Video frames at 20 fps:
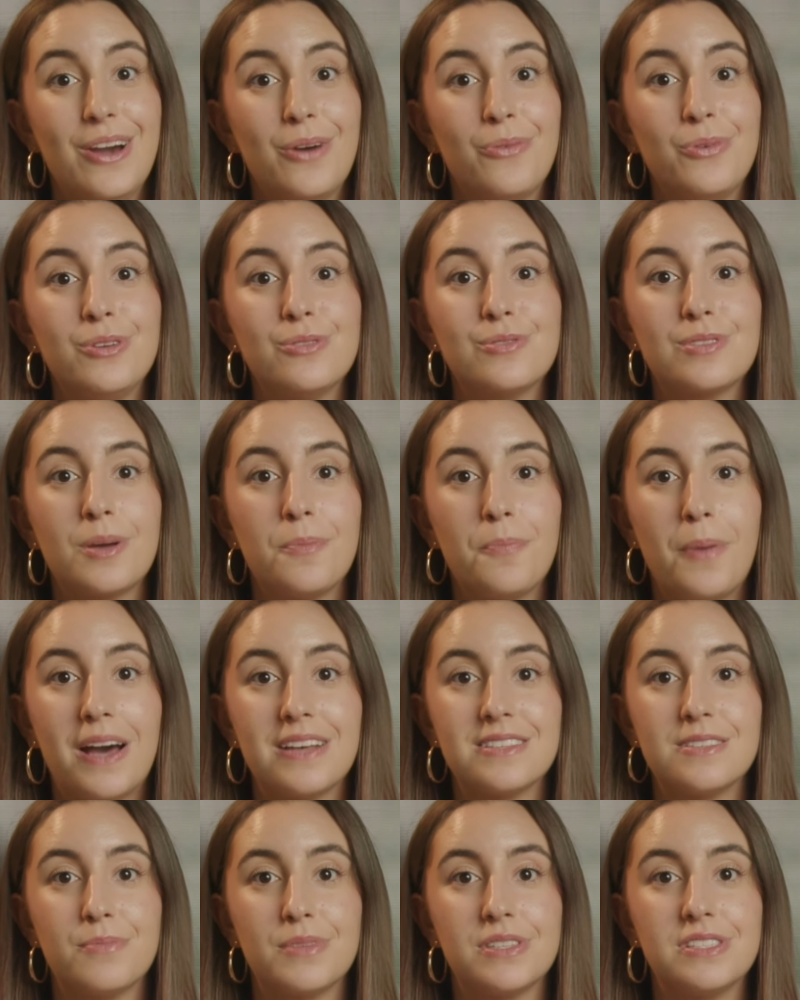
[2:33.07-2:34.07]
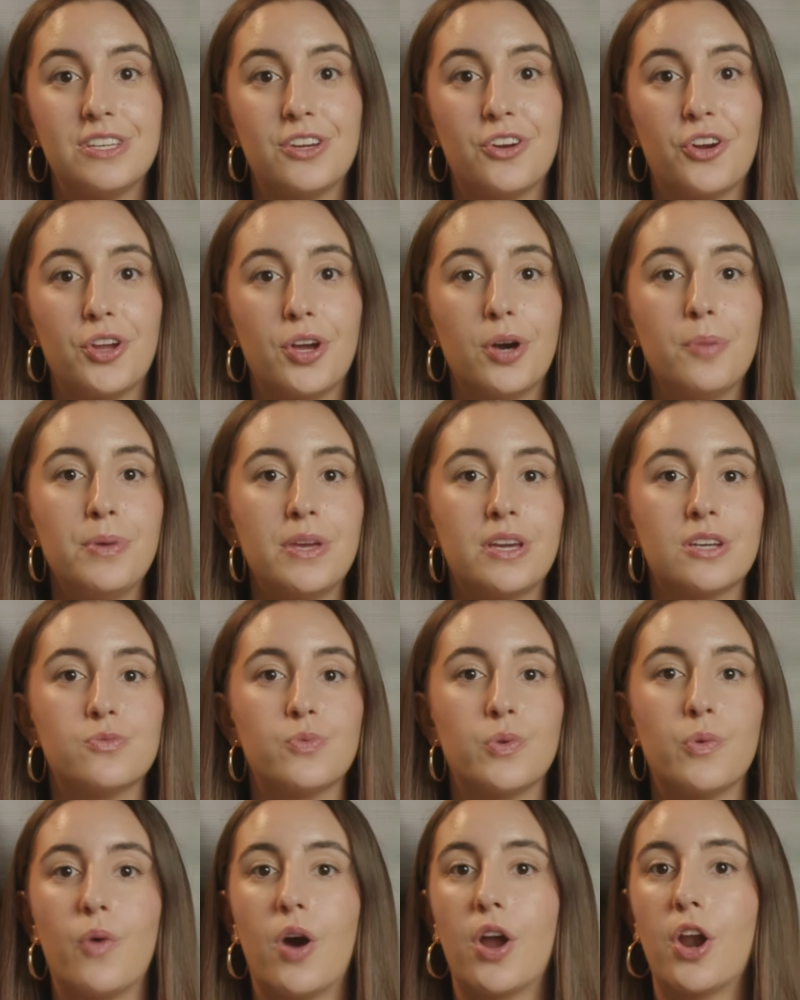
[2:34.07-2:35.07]
We use composite material because
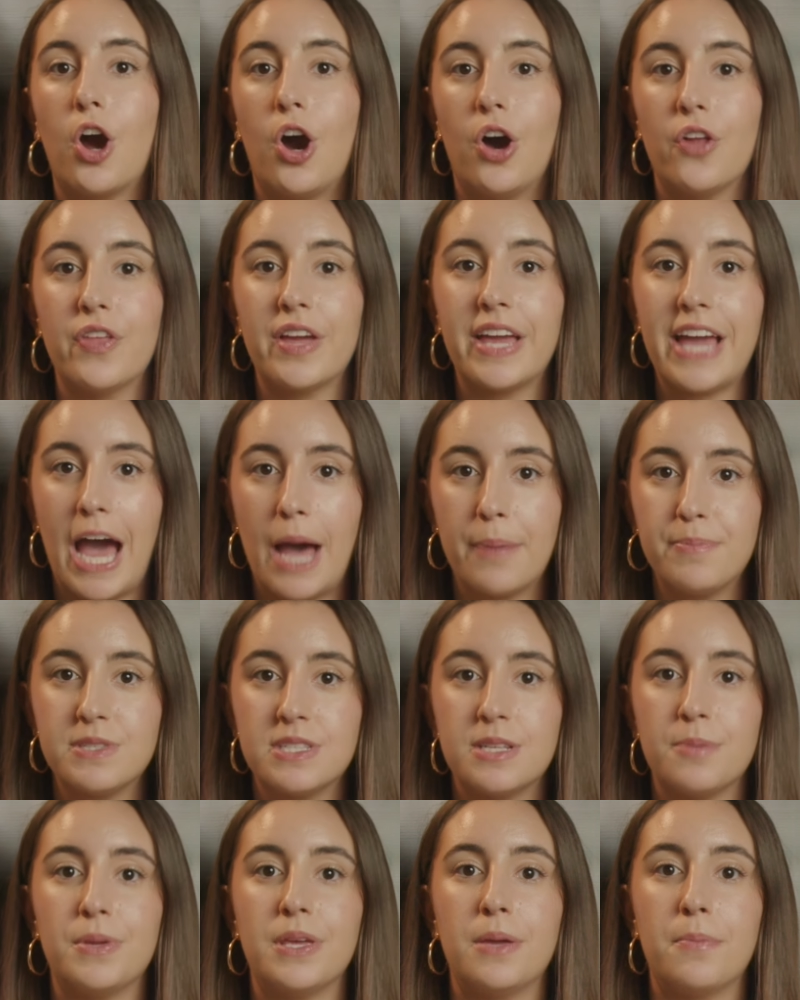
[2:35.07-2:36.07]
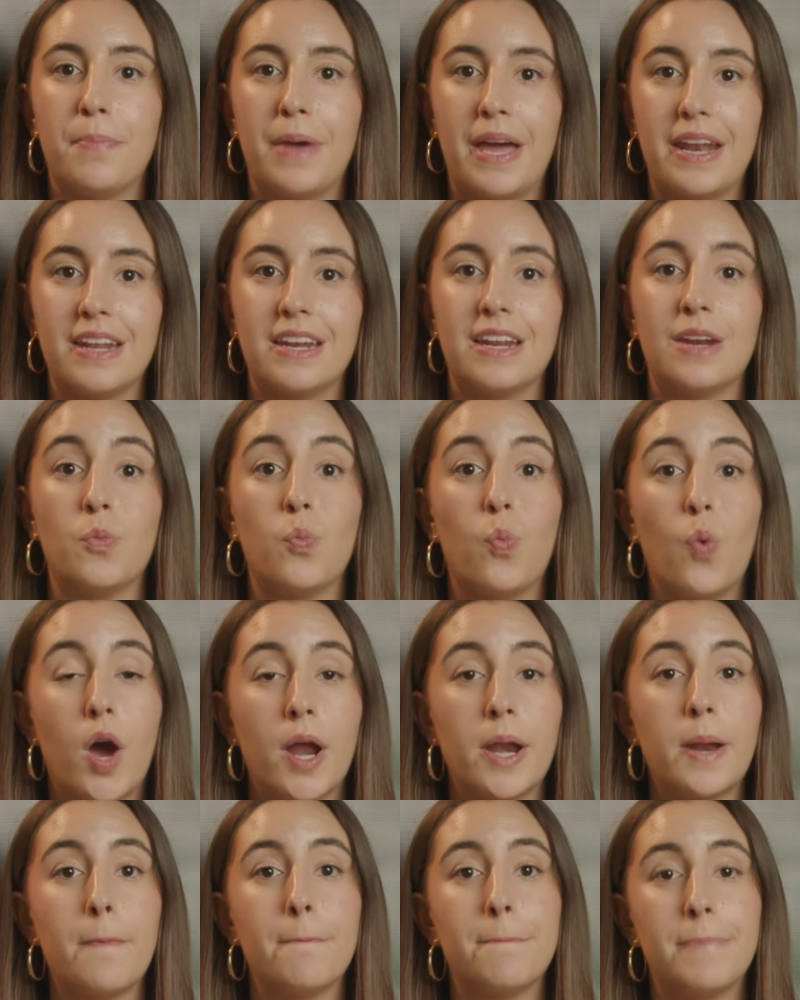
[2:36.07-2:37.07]
we want all the caps to be embedded in
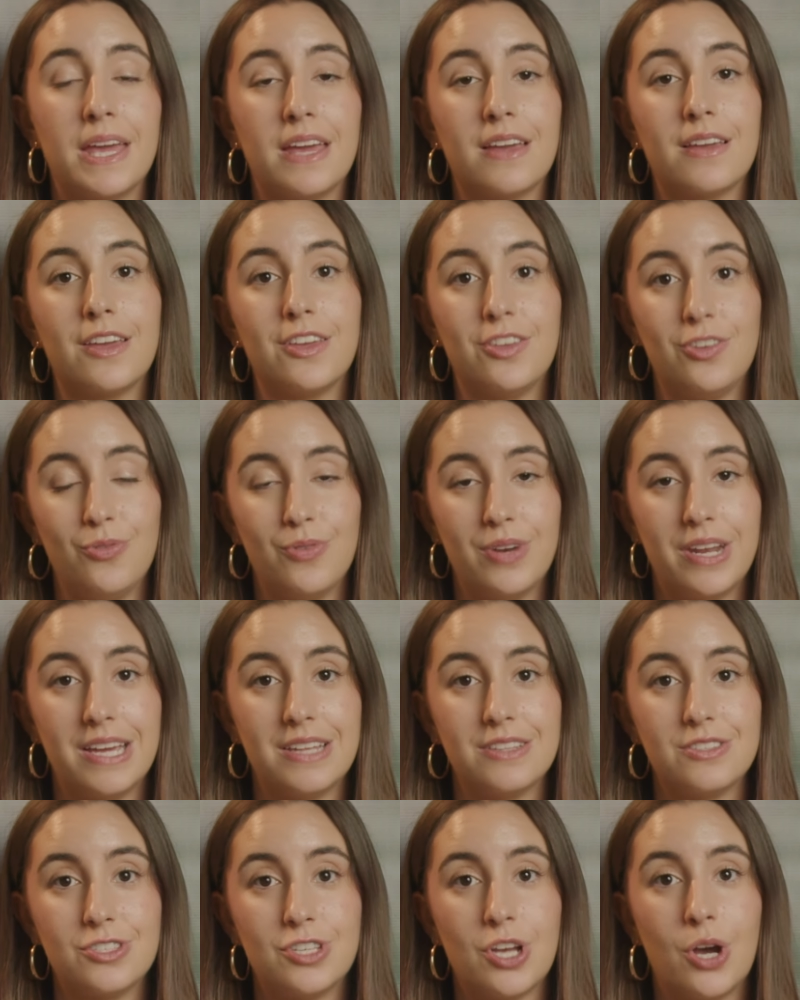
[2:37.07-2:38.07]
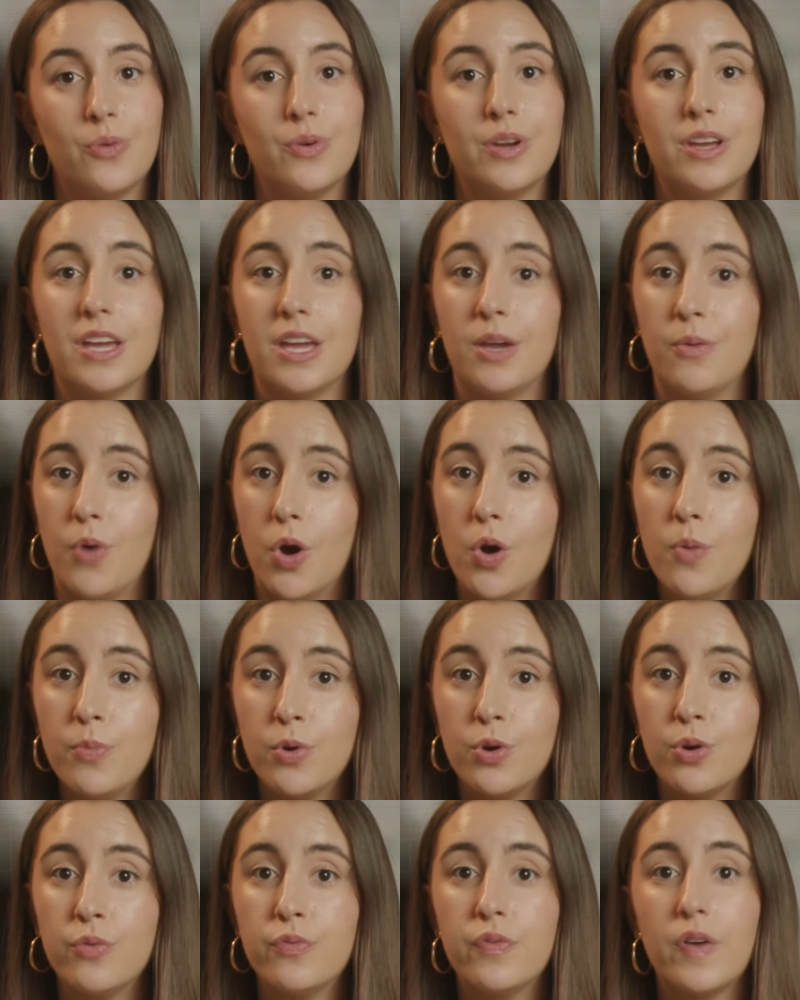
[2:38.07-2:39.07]
one big unit. So it won't
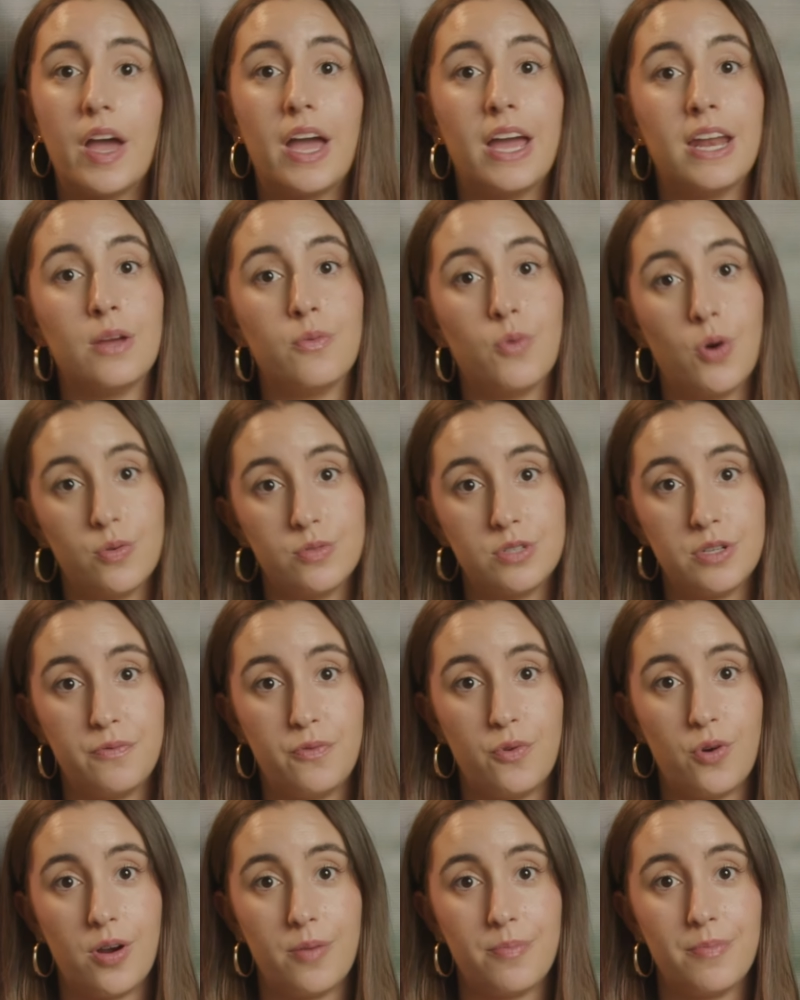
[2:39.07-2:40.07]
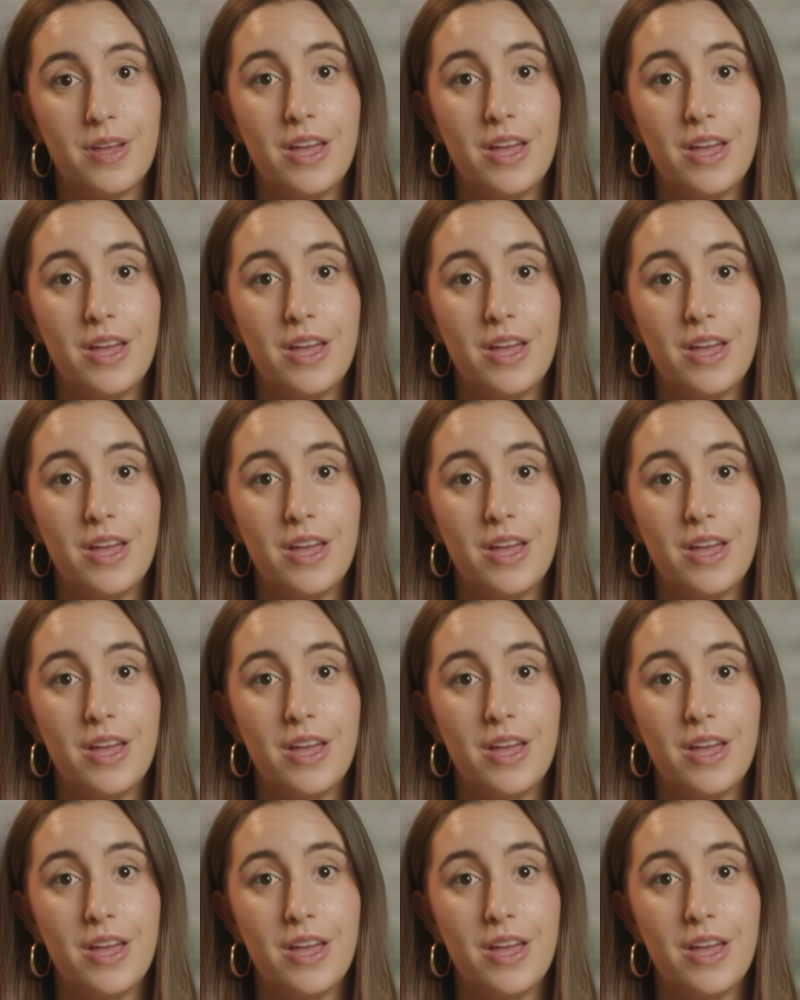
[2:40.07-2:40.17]
move and it won't deform.